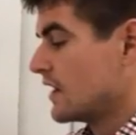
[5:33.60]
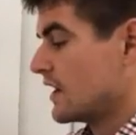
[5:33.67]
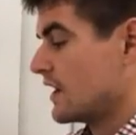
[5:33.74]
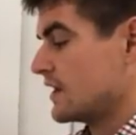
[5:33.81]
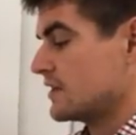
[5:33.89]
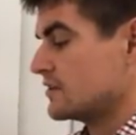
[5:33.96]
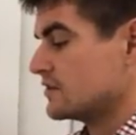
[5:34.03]

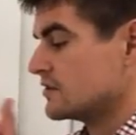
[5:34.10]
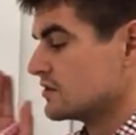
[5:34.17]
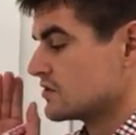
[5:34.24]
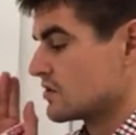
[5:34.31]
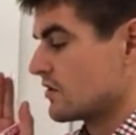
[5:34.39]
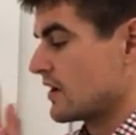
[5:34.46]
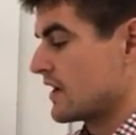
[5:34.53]
And
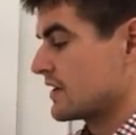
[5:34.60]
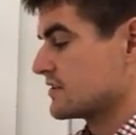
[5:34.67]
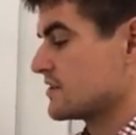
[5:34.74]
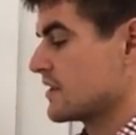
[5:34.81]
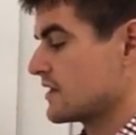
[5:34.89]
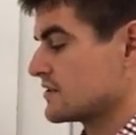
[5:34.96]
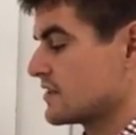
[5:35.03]
so
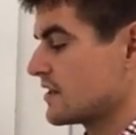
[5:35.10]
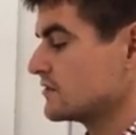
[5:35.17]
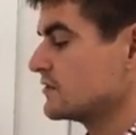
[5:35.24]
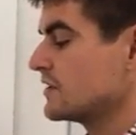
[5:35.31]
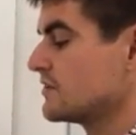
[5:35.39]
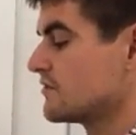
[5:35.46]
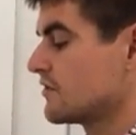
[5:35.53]
as they
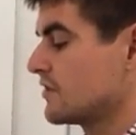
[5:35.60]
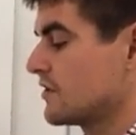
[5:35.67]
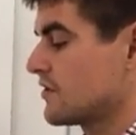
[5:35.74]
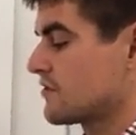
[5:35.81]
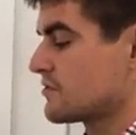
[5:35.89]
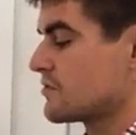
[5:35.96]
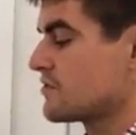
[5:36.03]
leave
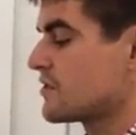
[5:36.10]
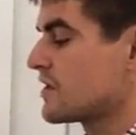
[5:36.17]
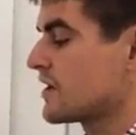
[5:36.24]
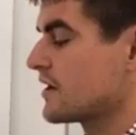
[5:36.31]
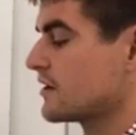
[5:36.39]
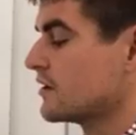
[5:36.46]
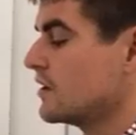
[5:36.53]
through
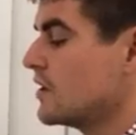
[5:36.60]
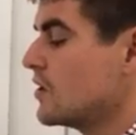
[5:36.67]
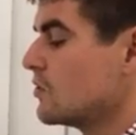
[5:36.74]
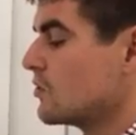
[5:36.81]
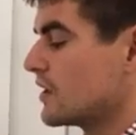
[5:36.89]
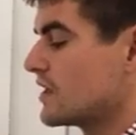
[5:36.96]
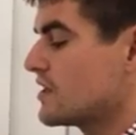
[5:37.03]
there,
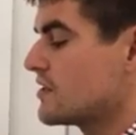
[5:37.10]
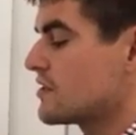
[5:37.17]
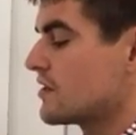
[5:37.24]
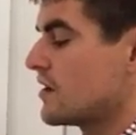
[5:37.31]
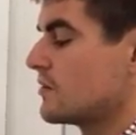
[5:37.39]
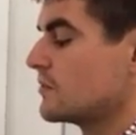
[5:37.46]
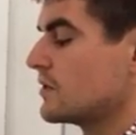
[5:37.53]
what he
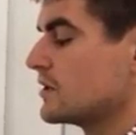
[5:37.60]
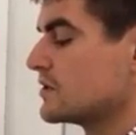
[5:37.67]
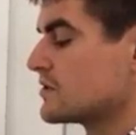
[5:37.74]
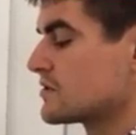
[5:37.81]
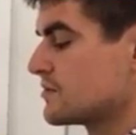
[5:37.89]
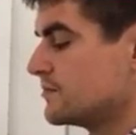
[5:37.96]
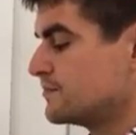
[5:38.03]
thought
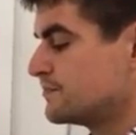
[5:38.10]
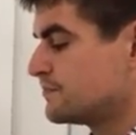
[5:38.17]
was